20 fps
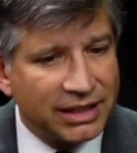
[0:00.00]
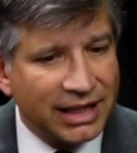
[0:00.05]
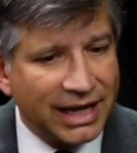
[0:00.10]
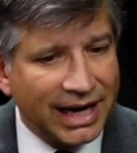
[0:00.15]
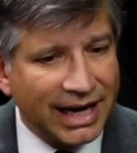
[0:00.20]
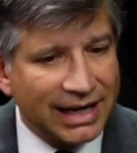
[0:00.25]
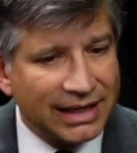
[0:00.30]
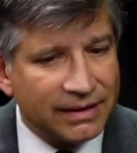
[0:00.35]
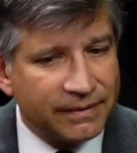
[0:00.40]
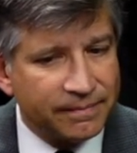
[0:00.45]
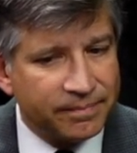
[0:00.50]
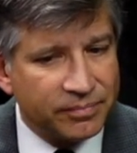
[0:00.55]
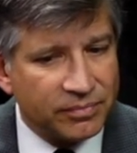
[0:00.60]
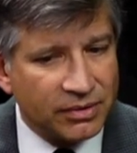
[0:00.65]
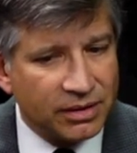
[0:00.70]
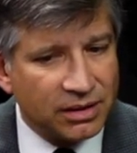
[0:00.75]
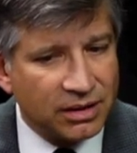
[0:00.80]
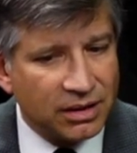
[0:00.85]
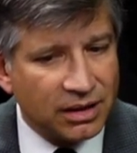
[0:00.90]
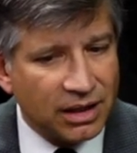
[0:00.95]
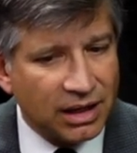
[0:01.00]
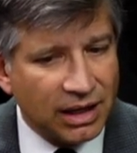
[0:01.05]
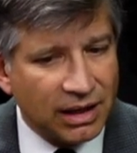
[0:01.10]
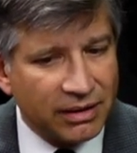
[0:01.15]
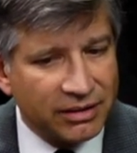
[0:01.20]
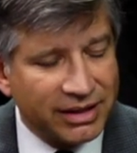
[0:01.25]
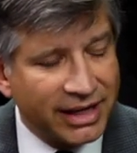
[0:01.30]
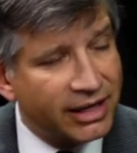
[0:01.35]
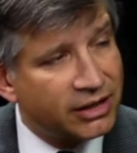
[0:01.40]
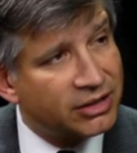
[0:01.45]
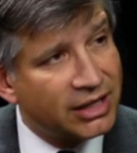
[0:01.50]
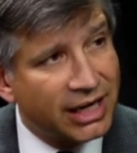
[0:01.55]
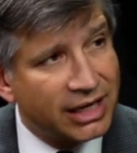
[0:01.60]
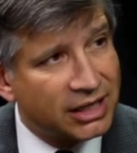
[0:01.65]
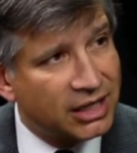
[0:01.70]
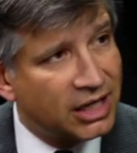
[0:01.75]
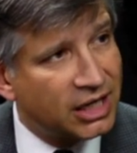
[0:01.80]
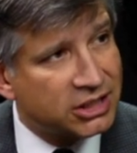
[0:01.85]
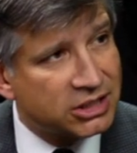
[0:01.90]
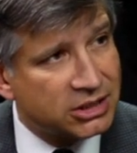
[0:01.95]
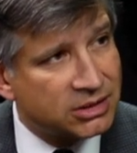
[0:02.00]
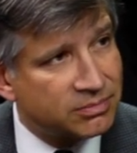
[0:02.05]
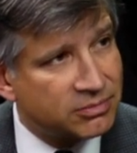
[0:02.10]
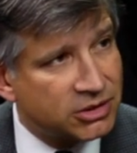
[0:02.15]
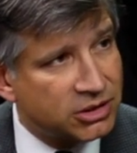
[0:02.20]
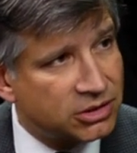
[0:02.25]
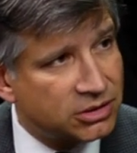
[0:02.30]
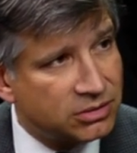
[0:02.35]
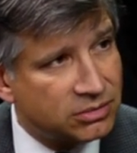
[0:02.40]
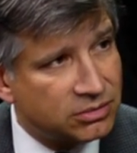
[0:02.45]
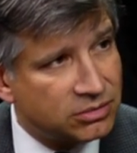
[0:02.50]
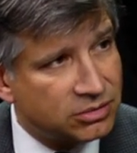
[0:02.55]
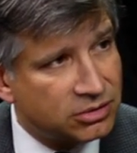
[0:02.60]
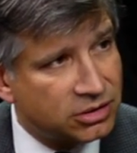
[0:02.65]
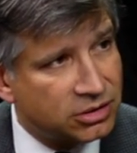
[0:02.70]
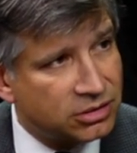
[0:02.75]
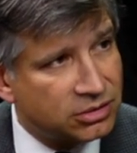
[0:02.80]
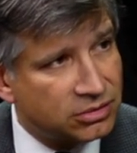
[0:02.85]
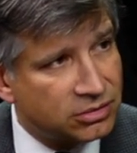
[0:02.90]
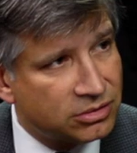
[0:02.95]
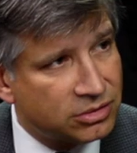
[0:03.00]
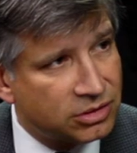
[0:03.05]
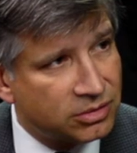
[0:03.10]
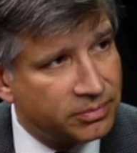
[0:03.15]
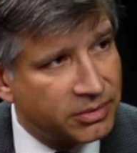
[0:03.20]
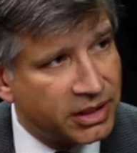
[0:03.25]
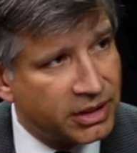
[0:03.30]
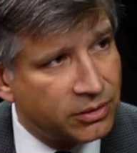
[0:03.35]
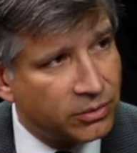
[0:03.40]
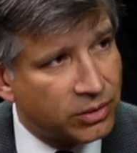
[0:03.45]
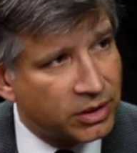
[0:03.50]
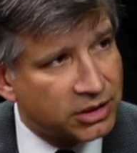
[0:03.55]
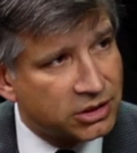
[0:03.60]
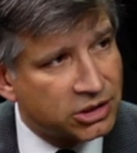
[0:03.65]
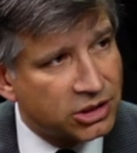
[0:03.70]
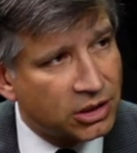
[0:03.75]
they are not accustomed to being with.